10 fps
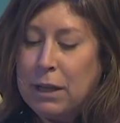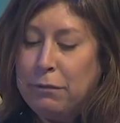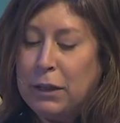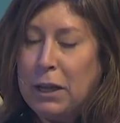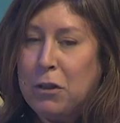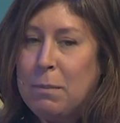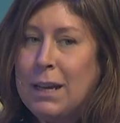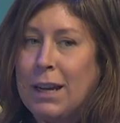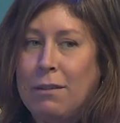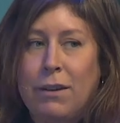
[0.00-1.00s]
philanthropy
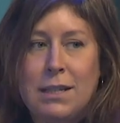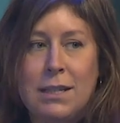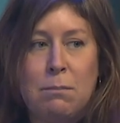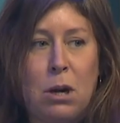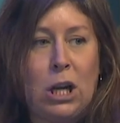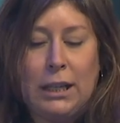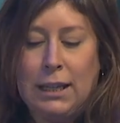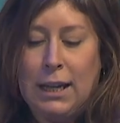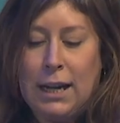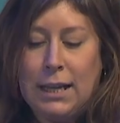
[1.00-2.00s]
can invest in
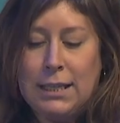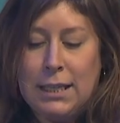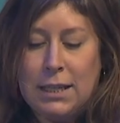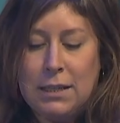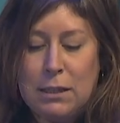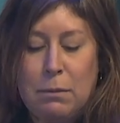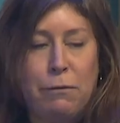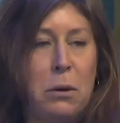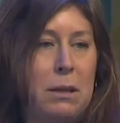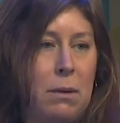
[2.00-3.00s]
market-leading ideas
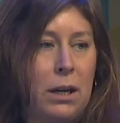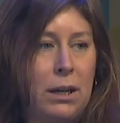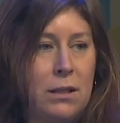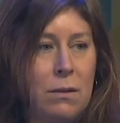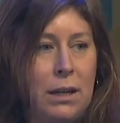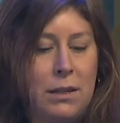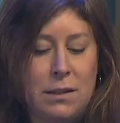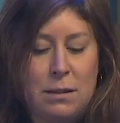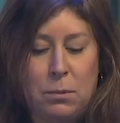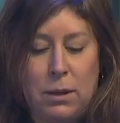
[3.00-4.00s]
before the market is ready to
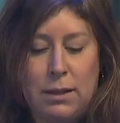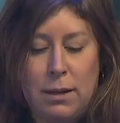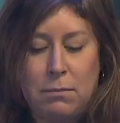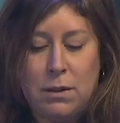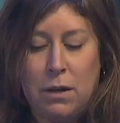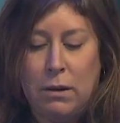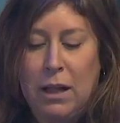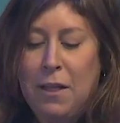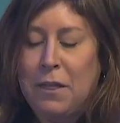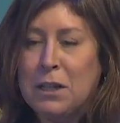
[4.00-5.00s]
support them. So
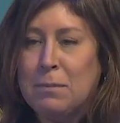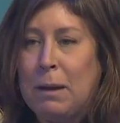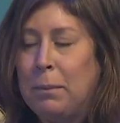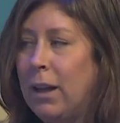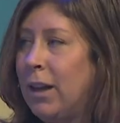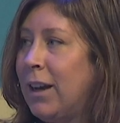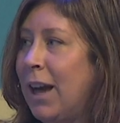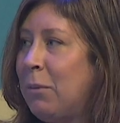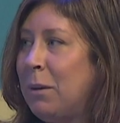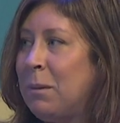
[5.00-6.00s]
there's my plug.
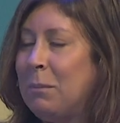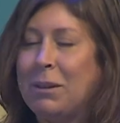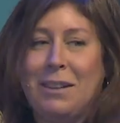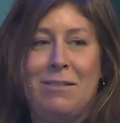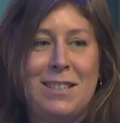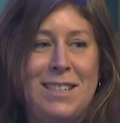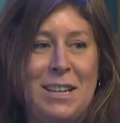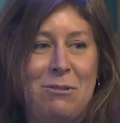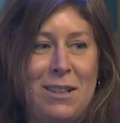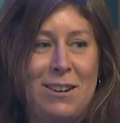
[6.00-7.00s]
I wouldn't be able to leave the
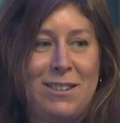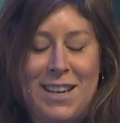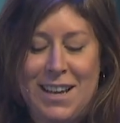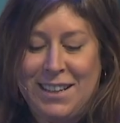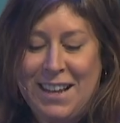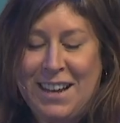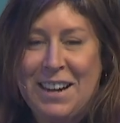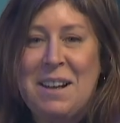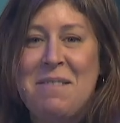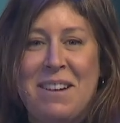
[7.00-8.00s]
stage without saying that.
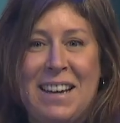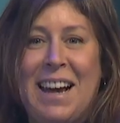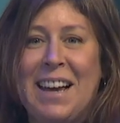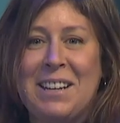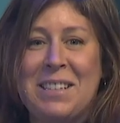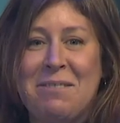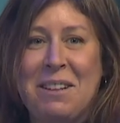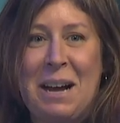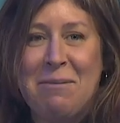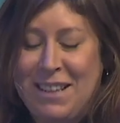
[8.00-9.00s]
But yeah, I hear some
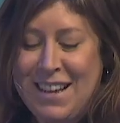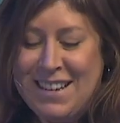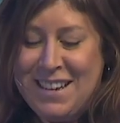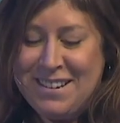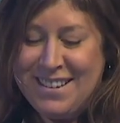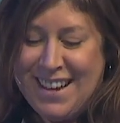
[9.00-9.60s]
claps, thank you.